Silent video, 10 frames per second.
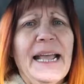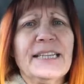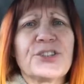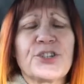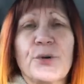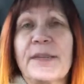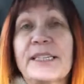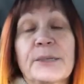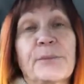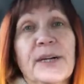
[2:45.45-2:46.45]
And so they
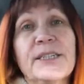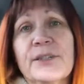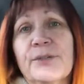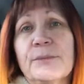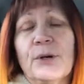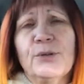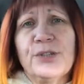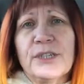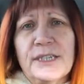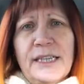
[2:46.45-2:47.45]
suppress those
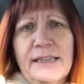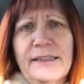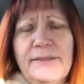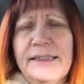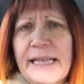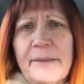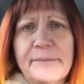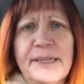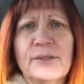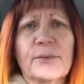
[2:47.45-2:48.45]
emotions and they live in that
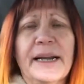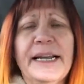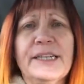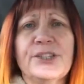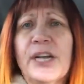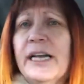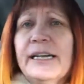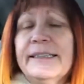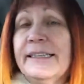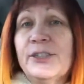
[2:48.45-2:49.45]
middle range,
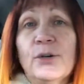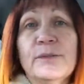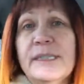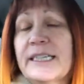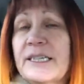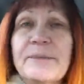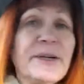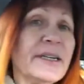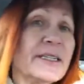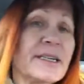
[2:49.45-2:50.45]
and they don't
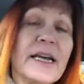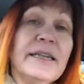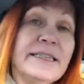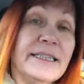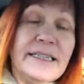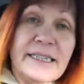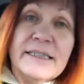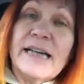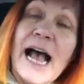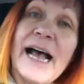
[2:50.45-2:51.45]
experience the
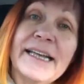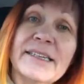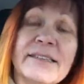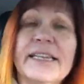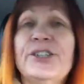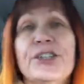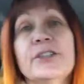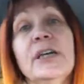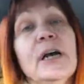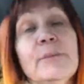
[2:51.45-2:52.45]
high
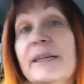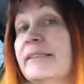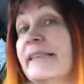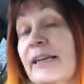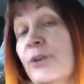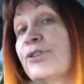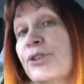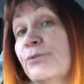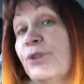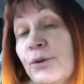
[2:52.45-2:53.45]
elation, but they
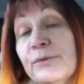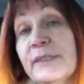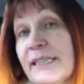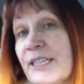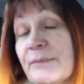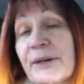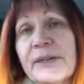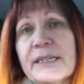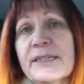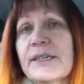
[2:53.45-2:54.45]
also don't
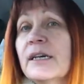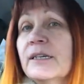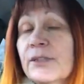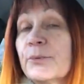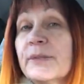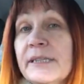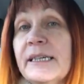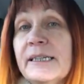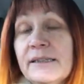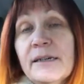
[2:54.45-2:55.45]
experience the
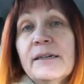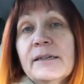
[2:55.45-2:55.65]
really